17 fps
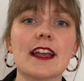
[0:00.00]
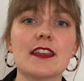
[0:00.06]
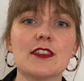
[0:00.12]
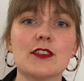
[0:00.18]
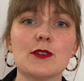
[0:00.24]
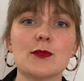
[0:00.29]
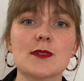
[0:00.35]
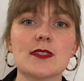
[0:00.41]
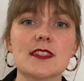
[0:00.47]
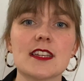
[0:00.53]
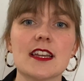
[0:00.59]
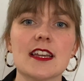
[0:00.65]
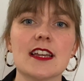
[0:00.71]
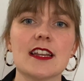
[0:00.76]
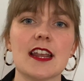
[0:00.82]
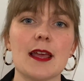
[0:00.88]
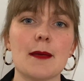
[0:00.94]
I used
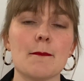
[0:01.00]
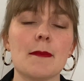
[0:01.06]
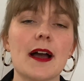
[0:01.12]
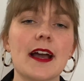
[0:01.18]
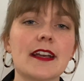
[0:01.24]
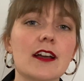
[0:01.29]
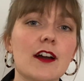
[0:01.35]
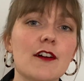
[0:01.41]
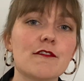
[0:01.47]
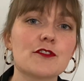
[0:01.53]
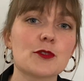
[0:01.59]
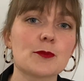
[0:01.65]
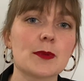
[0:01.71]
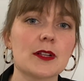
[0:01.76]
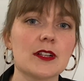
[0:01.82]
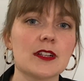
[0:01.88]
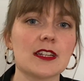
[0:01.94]
it and my
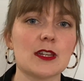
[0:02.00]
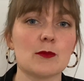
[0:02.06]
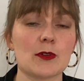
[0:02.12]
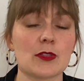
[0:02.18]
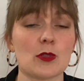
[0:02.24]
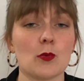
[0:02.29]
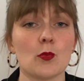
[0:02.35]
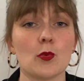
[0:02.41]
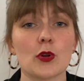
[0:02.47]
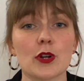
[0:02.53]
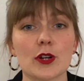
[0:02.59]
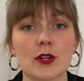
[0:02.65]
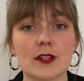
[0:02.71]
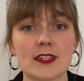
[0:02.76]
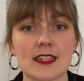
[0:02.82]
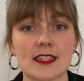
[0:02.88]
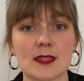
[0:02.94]
comfortability with the
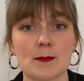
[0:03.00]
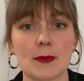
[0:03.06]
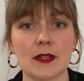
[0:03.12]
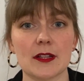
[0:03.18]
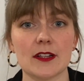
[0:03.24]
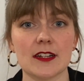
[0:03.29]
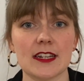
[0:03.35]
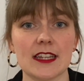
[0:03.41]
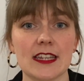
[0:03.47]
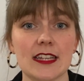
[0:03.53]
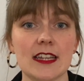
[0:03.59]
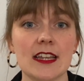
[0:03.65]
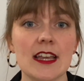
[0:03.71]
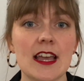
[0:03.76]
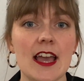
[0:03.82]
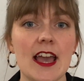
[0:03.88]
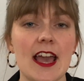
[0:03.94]
word
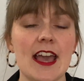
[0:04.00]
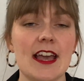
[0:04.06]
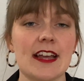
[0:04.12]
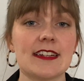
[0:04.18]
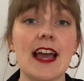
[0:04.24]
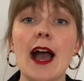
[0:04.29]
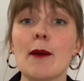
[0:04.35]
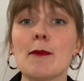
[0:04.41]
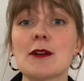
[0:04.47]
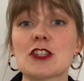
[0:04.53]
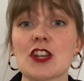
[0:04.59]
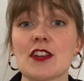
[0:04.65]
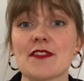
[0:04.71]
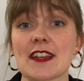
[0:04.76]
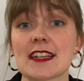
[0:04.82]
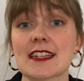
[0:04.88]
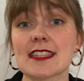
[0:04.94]
disability and how much
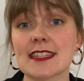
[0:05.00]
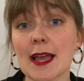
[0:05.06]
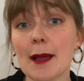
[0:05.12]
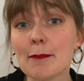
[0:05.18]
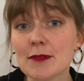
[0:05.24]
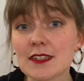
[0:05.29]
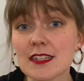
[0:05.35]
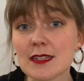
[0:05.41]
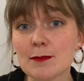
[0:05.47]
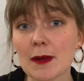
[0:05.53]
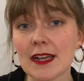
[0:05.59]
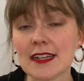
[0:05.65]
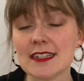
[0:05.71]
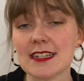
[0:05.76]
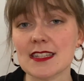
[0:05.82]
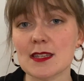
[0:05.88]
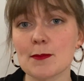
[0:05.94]
I've accepted my
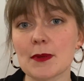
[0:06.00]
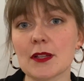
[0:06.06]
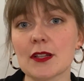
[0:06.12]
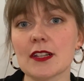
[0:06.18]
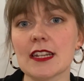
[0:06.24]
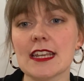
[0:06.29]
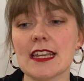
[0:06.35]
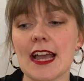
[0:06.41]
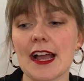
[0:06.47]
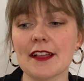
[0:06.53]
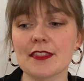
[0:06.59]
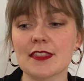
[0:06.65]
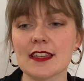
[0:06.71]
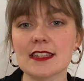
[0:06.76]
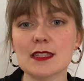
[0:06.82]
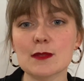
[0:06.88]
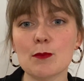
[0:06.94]
disability at
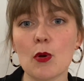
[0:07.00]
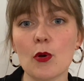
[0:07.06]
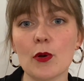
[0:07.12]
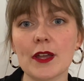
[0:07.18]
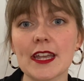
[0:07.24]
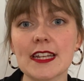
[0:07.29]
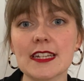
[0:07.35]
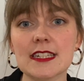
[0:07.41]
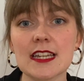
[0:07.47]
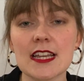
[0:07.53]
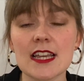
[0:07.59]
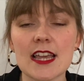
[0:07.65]
this point.